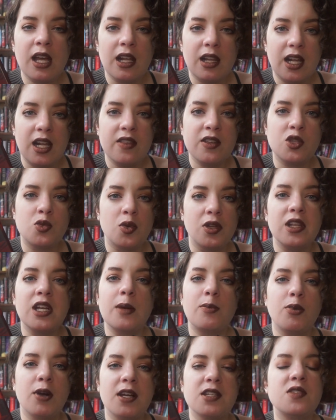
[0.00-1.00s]
in a lot of these really
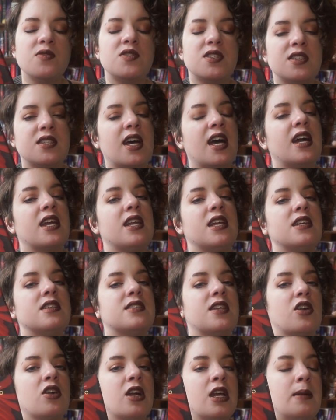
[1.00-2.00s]
oppressive societies
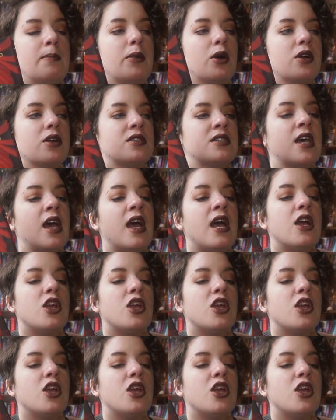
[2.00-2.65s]
that are in books,